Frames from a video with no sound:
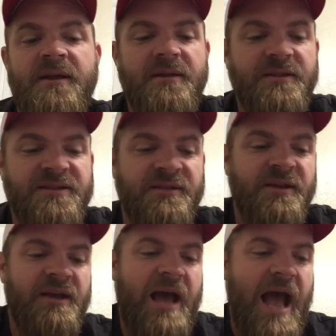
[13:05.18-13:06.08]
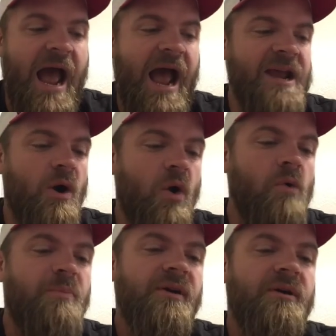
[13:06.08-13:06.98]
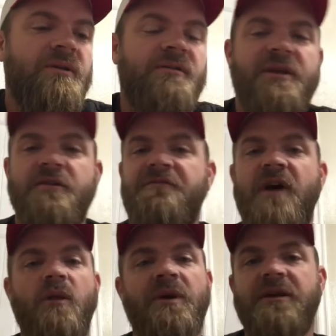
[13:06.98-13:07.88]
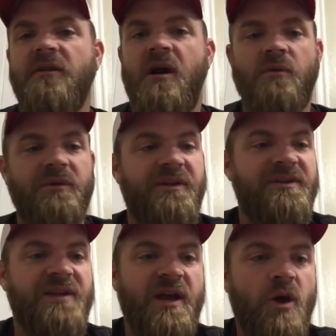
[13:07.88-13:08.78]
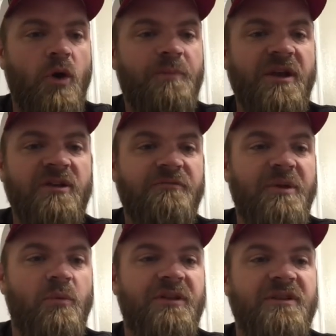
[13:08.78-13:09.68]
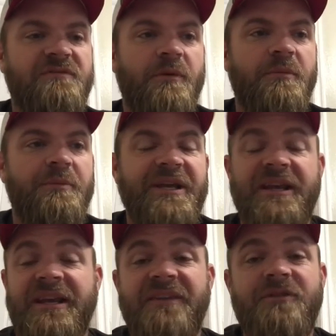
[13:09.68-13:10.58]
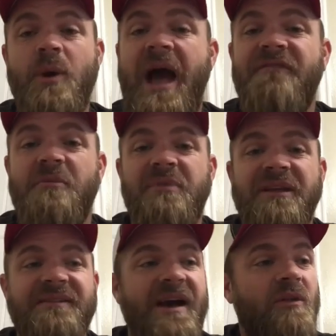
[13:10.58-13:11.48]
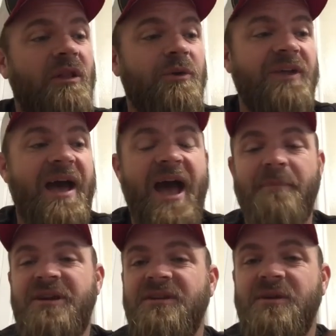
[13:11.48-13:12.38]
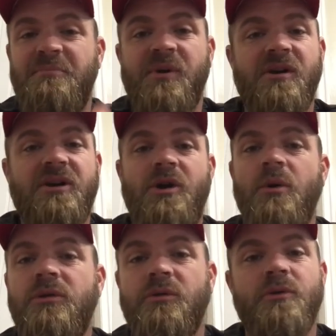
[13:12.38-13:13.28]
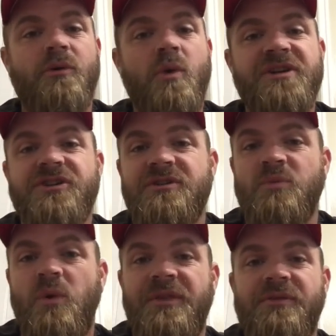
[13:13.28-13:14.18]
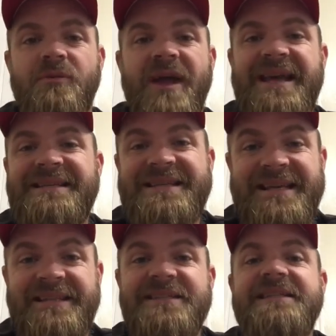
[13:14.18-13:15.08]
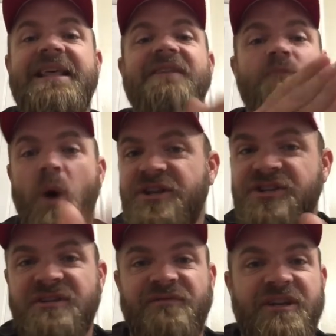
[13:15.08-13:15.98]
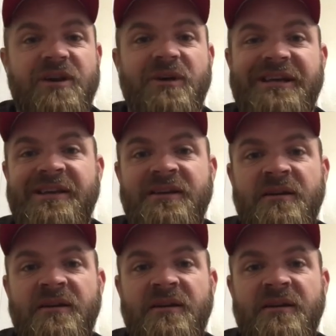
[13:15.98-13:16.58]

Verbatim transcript: Listen, I, I hope that you're following along with us. I hope that you've been with us from the beginning. If you haven't been, download the app, get the book, go through questions 1 through 18, and then watch this video again.